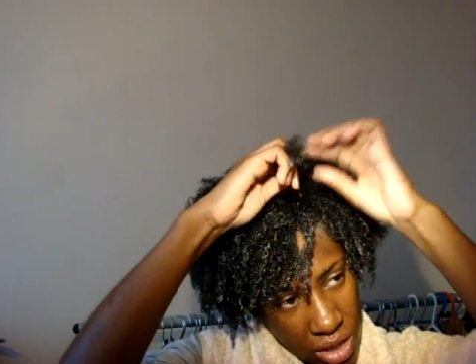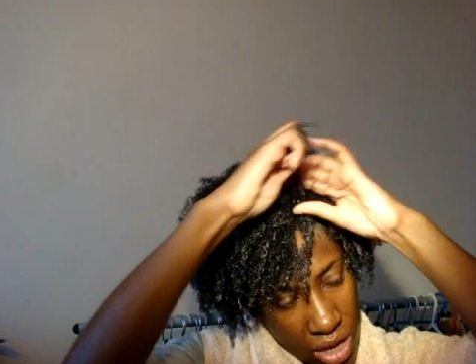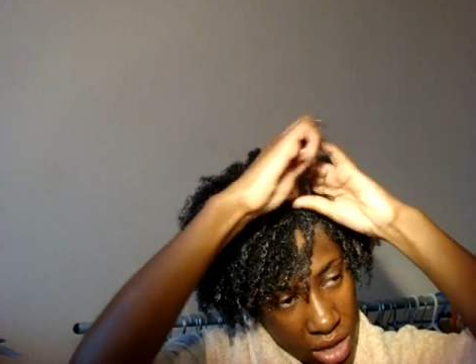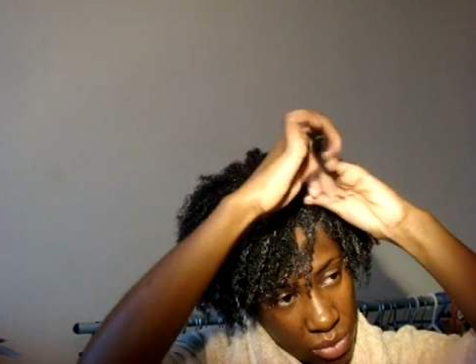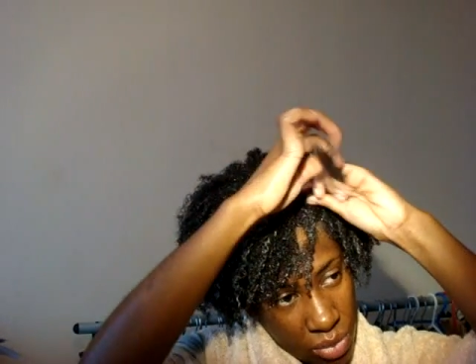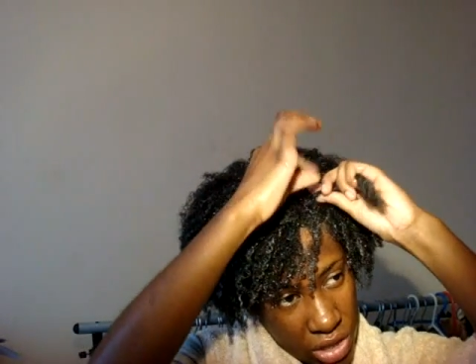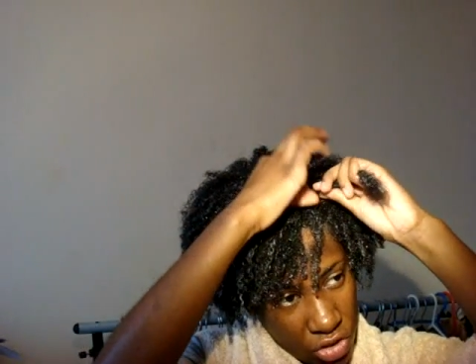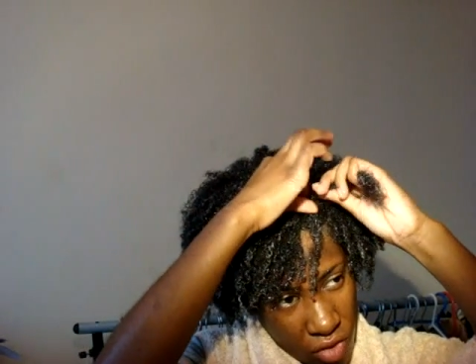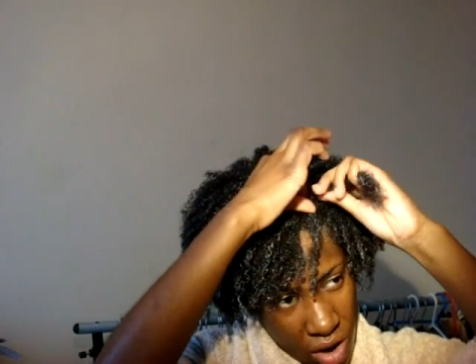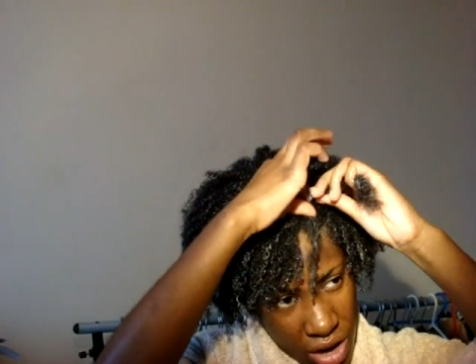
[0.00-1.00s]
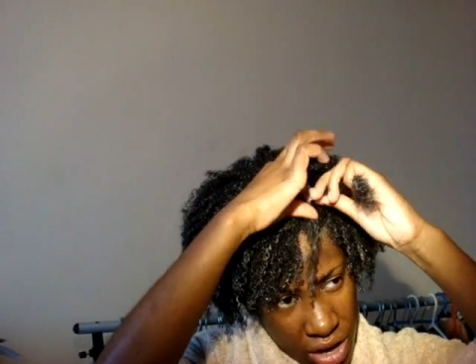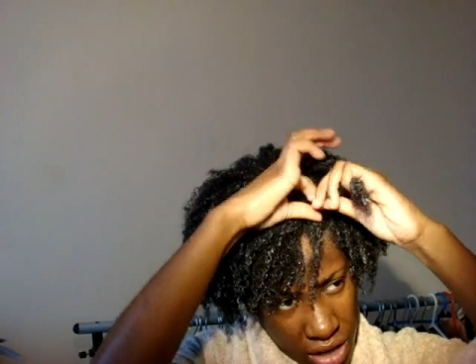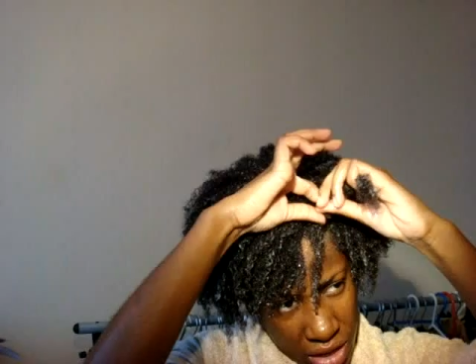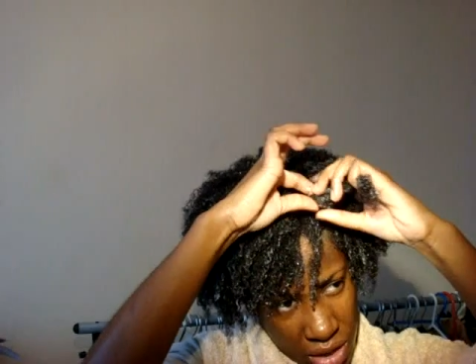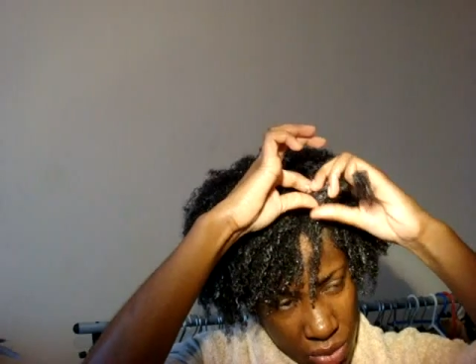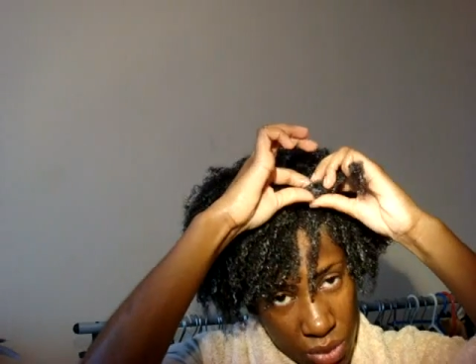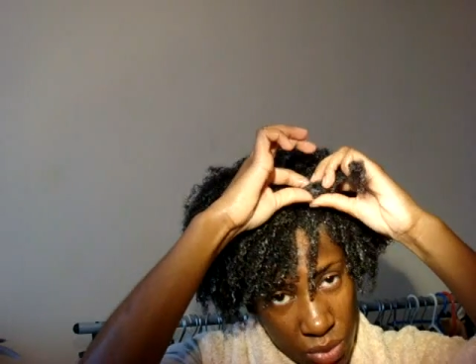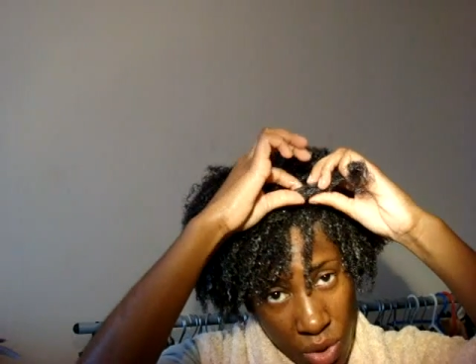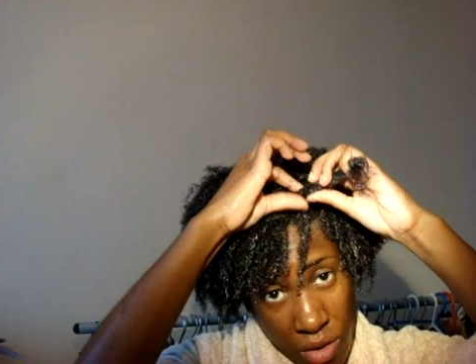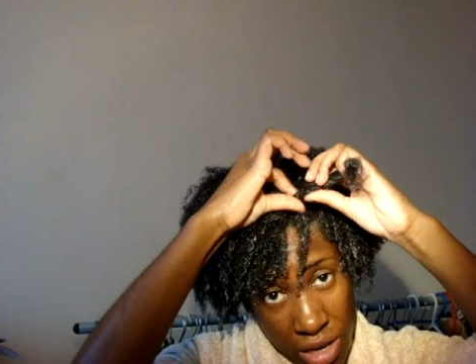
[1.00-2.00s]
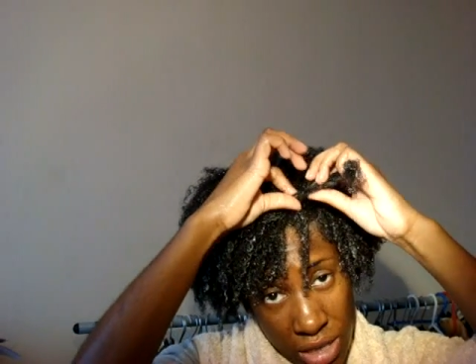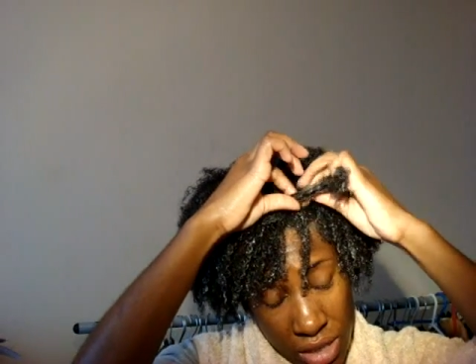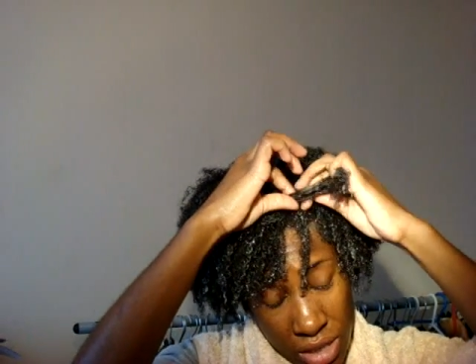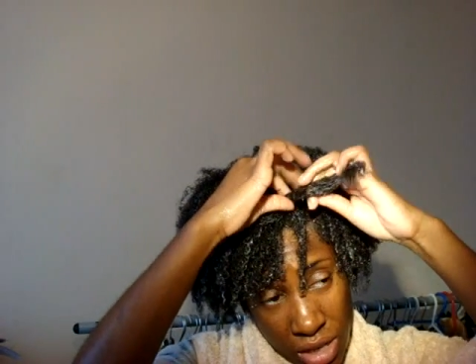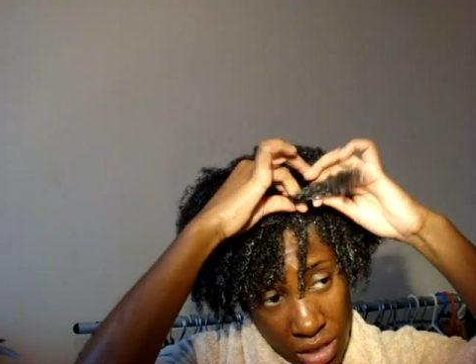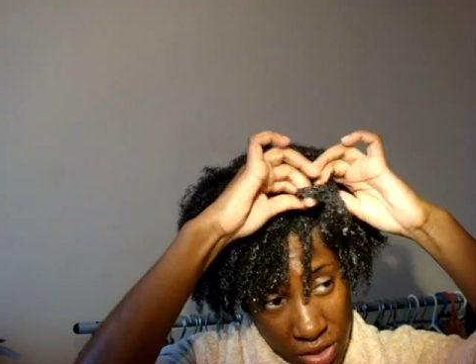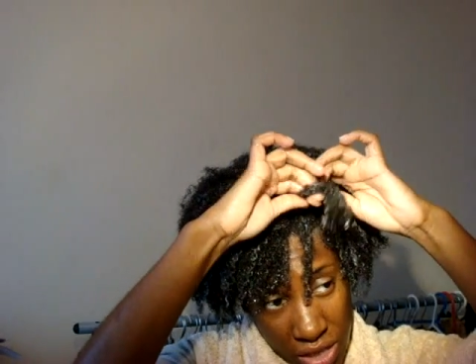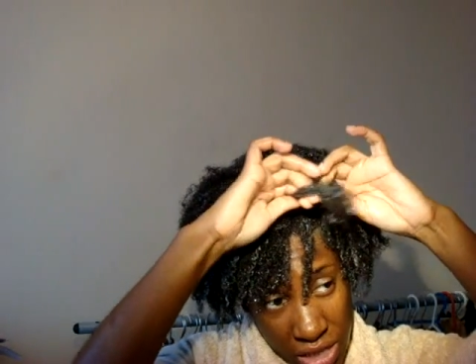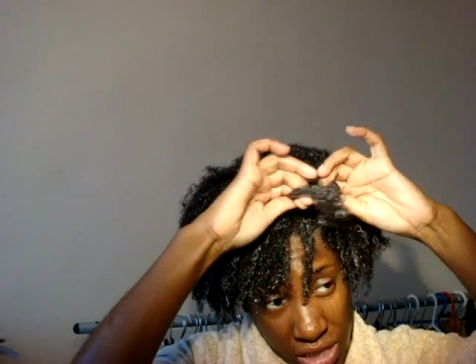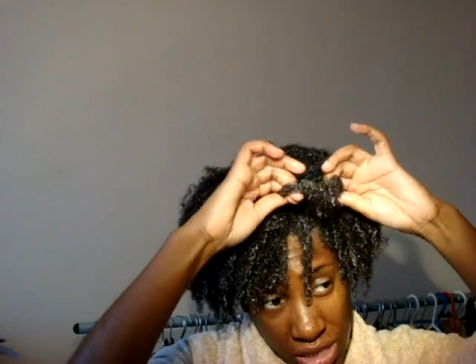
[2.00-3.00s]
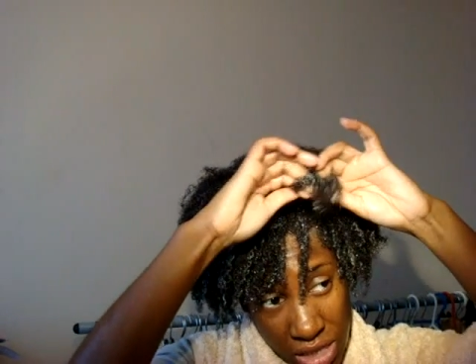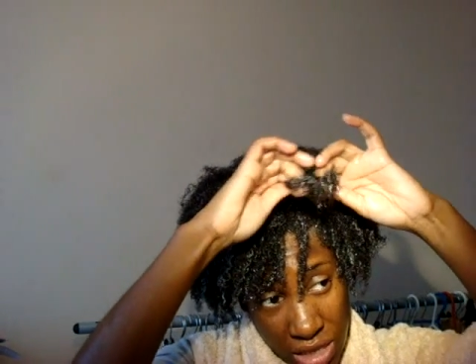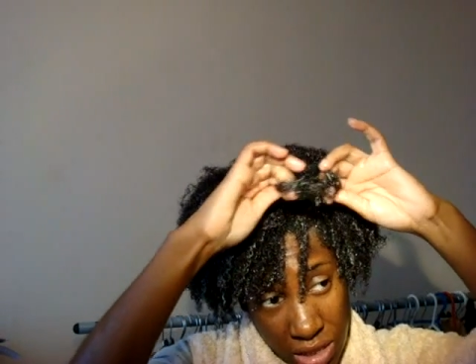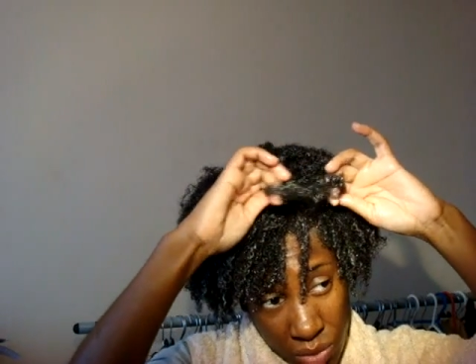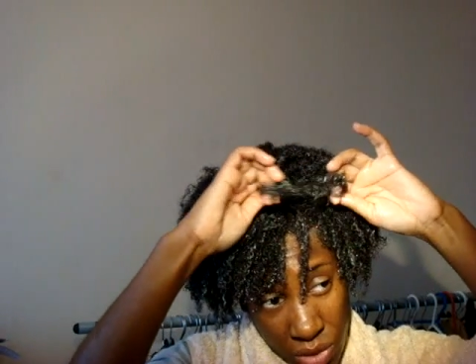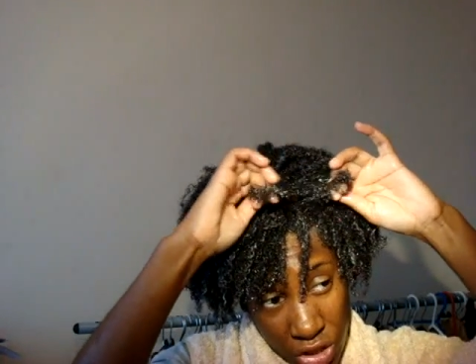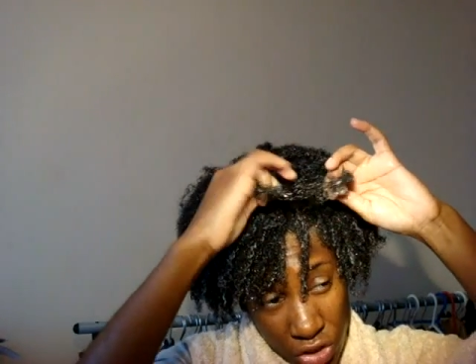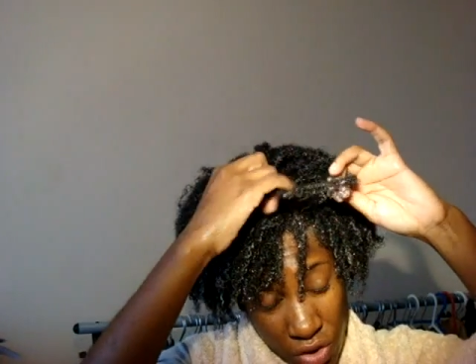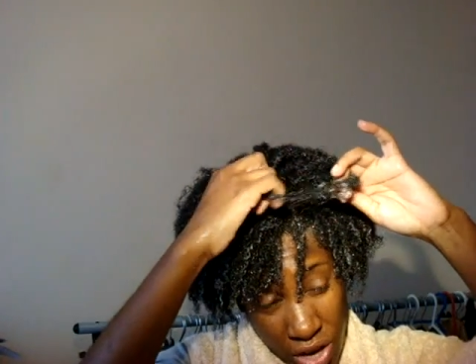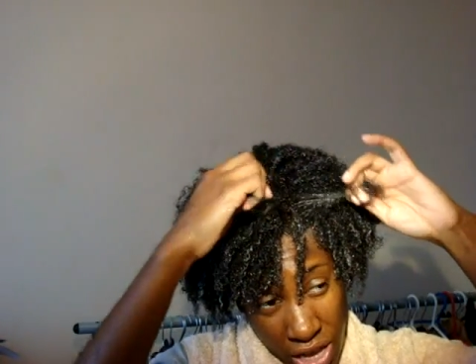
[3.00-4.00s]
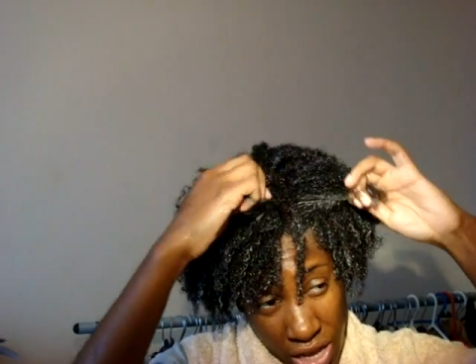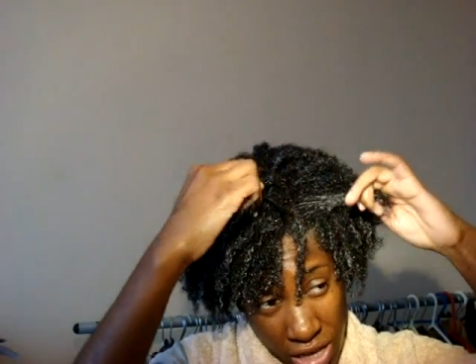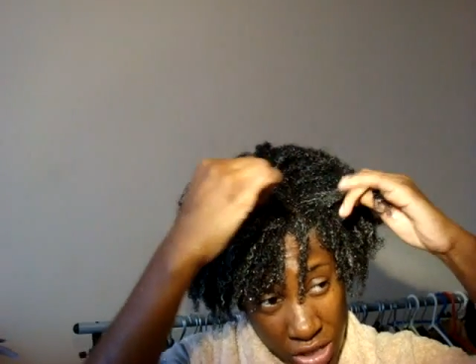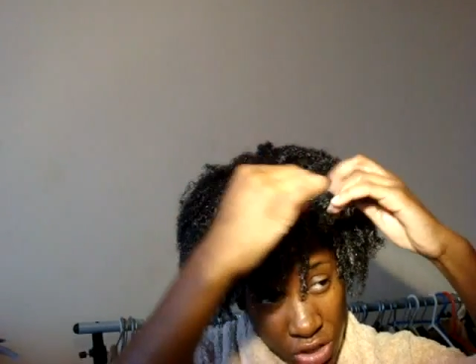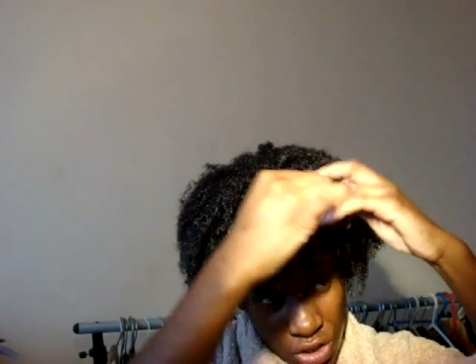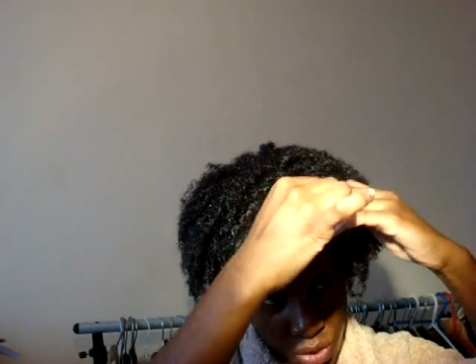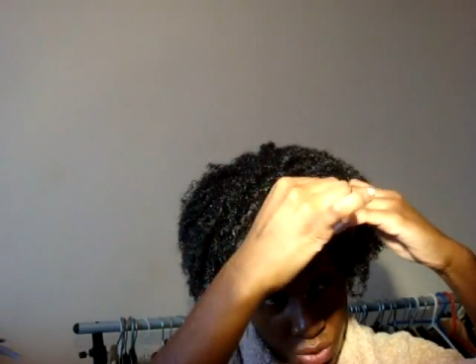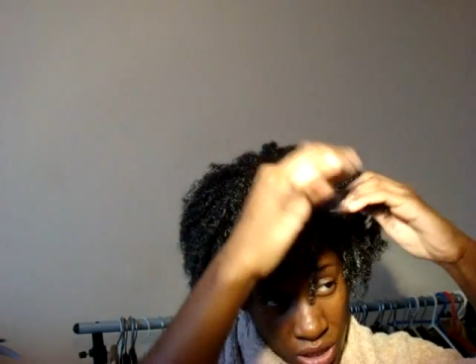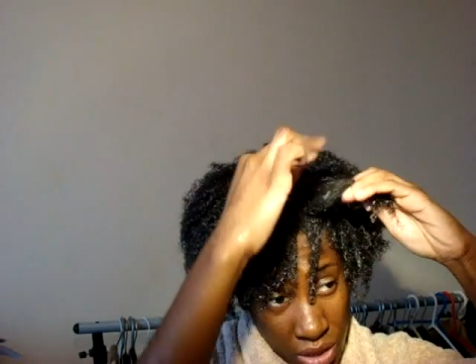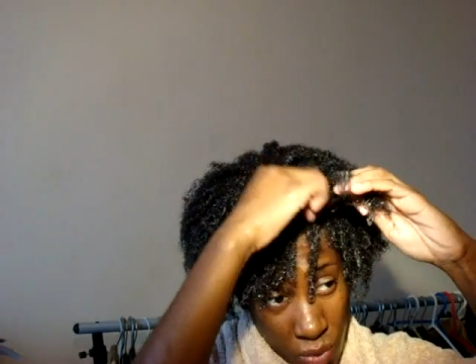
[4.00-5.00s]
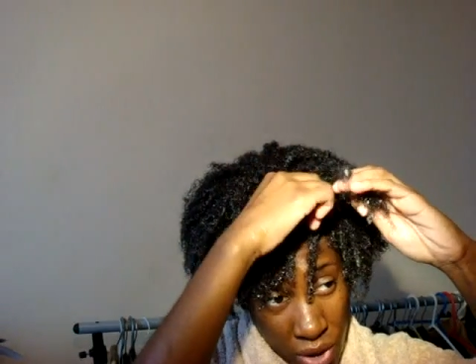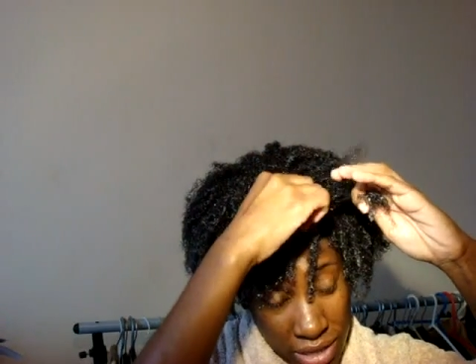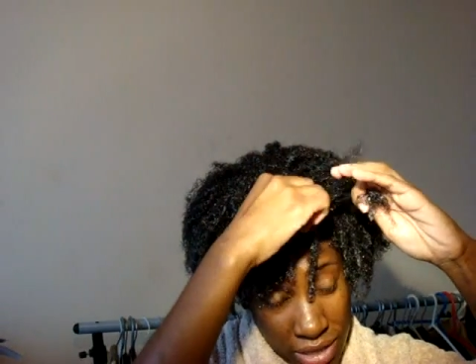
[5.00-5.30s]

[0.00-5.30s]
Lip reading: getting a bit dry, and I was worried because it does say to make sure your hair is soaking